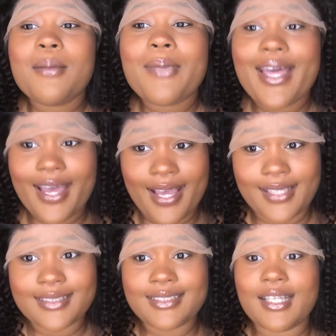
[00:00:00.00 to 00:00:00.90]

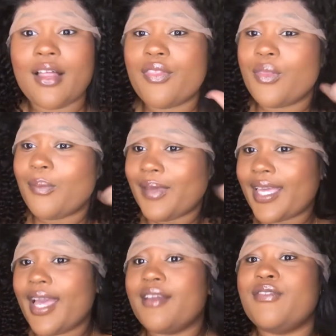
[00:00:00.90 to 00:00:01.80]
passed the
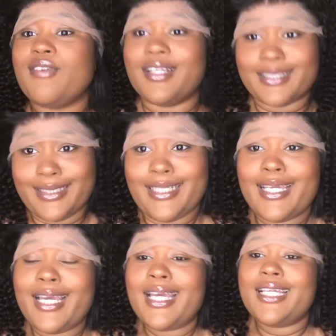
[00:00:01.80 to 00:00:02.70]
big head friendly
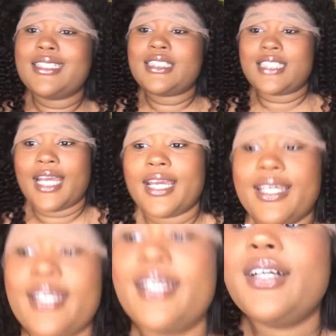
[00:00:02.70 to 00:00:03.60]

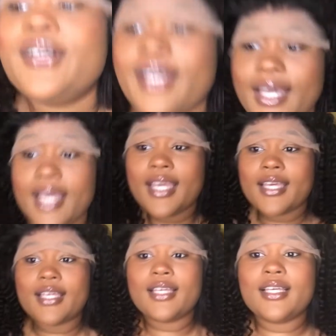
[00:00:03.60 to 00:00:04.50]
check.
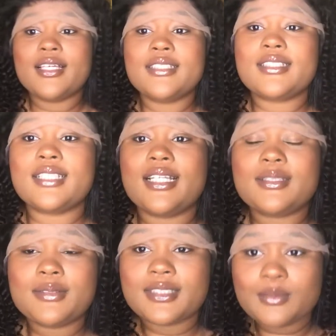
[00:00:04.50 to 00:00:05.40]
Okay, so
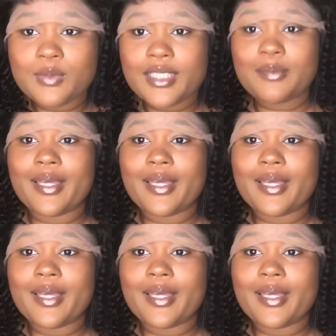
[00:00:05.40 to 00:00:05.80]
that's what this wig